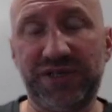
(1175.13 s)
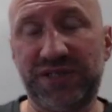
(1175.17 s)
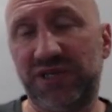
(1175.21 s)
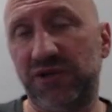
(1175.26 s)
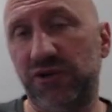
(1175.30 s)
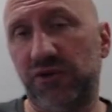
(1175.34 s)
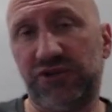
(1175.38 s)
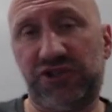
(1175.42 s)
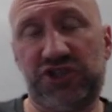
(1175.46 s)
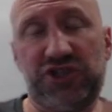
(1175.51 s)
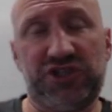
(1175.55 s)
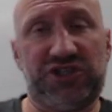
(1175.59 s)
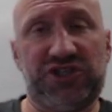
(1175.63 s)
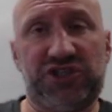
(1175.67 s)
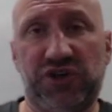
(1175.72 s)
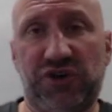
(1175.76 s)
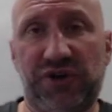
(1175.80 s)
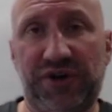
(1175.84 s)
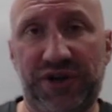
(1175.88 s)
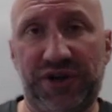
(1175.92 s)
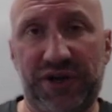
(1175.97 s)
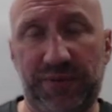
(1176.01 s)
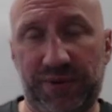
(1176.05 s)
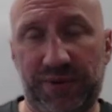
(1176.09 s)
not just
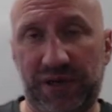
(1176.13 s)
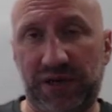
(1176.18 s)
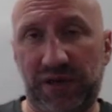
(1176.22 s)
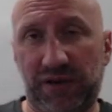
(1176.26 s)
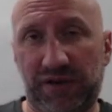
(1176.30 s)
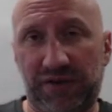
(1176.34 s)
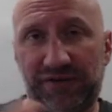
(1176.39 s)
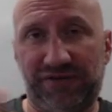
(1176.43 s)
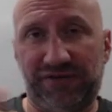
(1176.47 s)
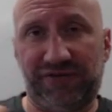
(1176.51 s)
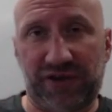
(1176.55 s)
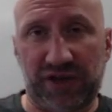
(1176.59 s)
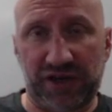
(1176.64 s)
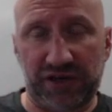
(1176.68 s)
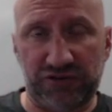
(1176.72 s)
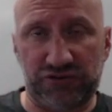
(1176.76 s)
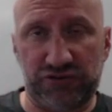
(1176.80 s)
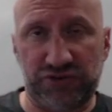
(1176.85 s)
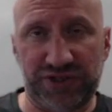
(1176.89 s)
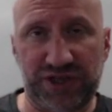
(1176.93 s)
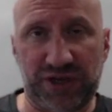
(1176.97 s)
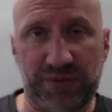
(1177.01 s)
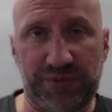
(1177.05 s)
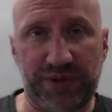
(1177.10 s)
China, but a lot of
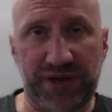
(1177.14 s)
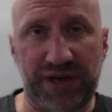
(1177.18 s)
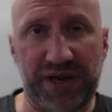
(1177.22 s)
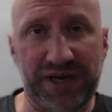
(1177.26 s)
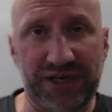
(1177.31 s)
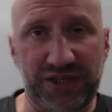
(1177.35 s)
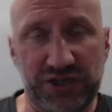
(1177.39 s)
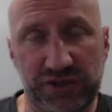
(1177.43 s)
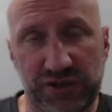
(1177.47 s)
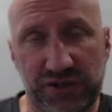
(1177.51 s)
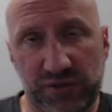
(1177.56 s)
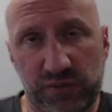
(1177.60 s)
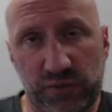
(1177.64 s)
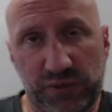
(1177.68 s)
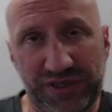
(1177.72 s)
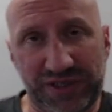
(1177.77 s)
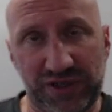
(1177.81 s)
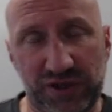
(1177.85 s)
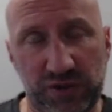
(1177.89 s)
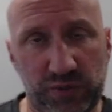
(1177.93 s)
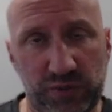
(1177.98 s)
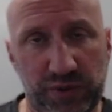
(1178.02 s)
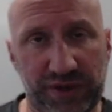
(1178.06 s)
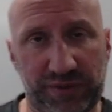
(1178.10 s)
countries up in Asia that we
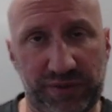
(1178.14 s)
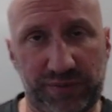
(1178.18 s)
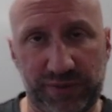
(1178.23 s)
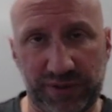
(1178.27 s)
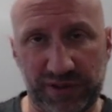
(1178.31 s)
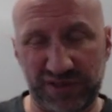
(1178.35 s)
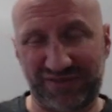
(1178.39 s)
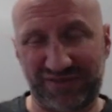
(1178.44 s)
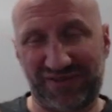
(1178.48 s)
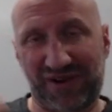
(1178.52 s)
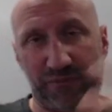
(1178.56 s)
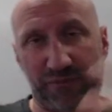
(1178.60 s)
deal with because of our